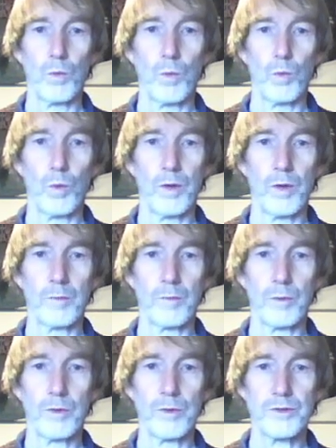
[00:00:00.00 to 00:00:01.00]

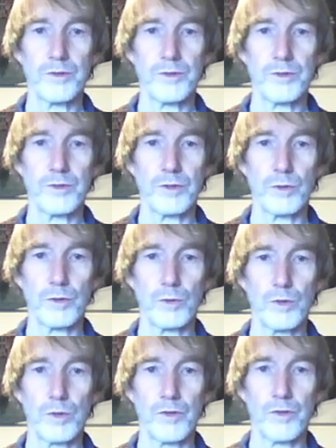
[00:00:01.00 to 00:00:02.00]

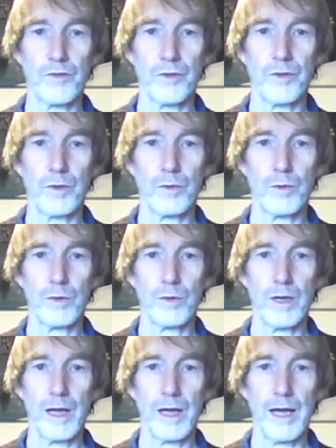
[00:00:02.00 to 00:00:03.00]
1.22,
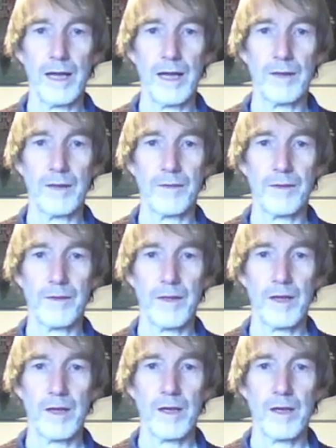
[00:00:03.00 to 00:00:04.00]
and
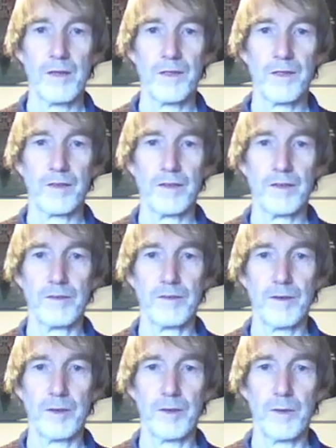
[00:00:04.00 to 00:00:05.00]
60
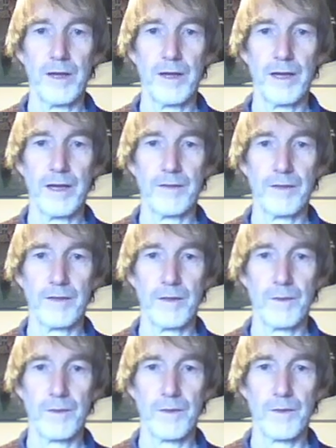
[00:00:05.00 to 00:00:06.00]
divided by 8
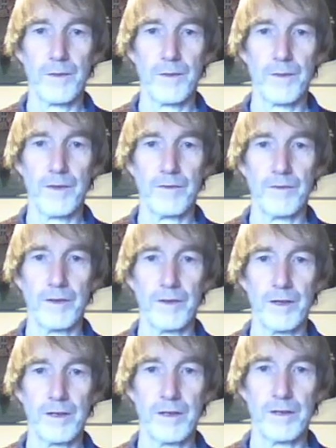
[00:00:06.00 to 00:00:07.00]
is 7.5.
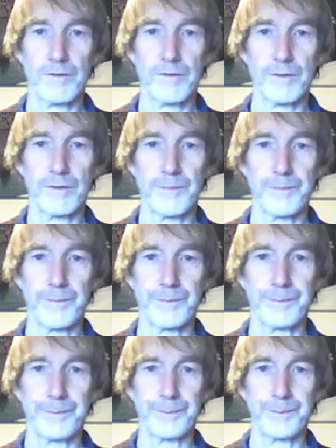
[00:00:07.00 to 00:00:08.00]
I
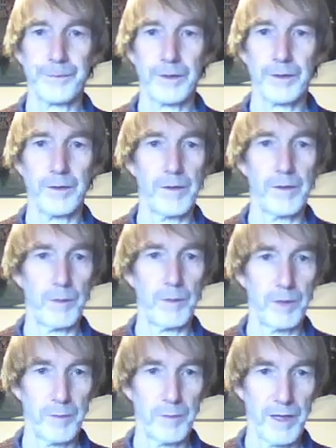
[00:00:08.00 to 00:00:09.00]
can do that one in
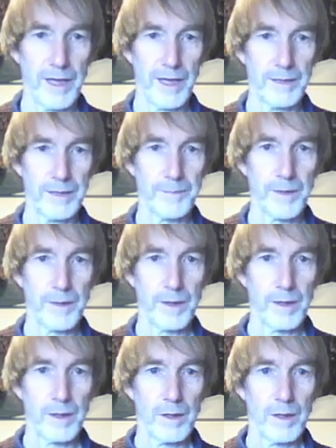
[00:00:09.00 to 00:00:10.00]
my head.
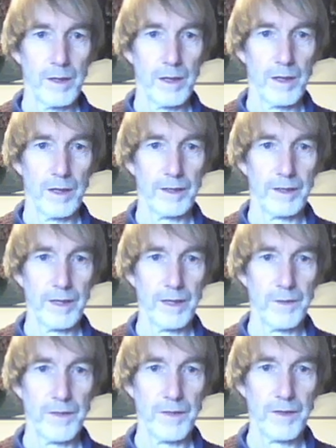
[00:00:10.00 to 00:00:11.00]
Okay, so
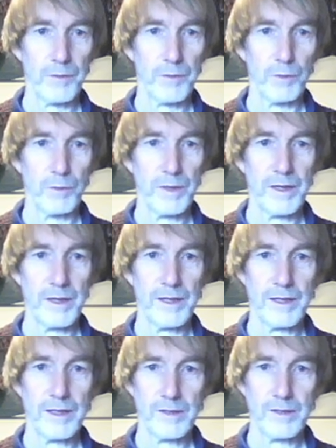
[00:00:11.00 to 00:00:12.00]
that's what we
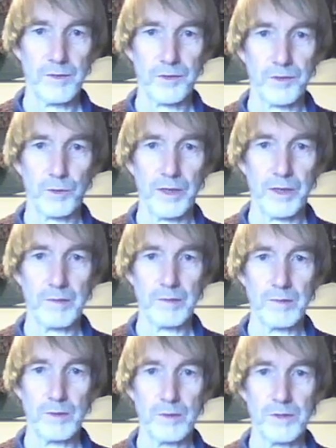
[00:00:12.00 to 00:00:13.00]
need to square
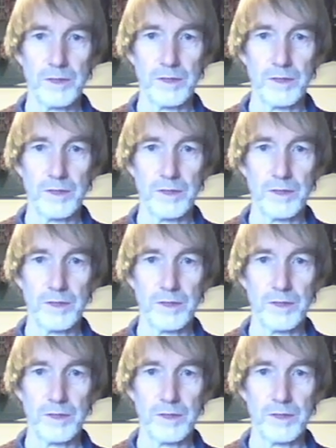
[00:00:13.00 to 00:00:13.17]
root